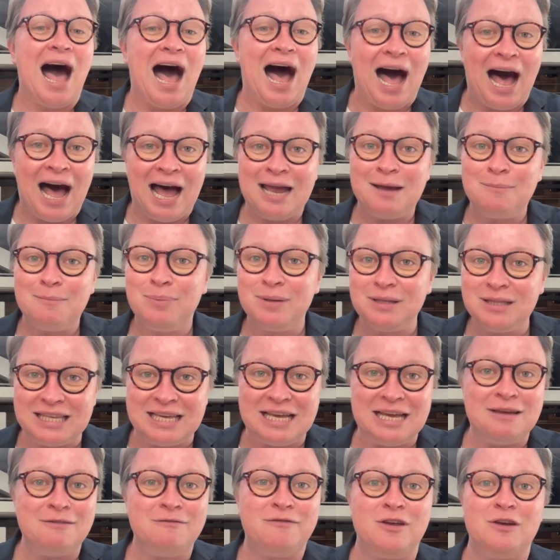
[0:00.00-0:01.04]
I
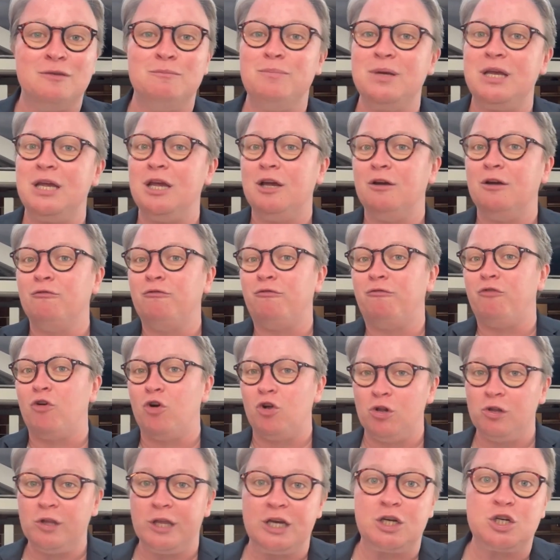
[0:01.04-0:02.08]
believe in being
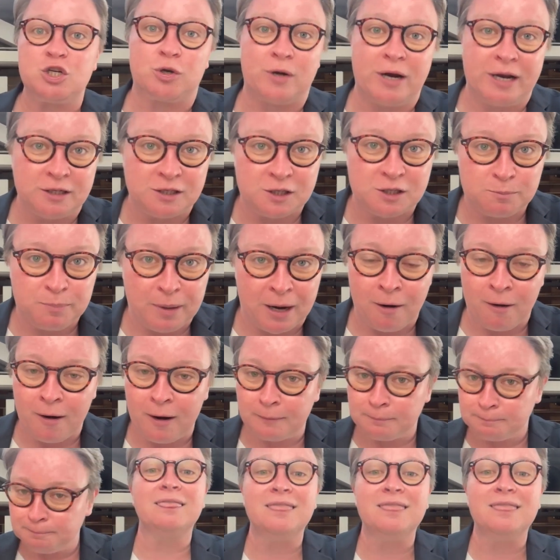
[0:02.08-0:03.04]
fully transparent.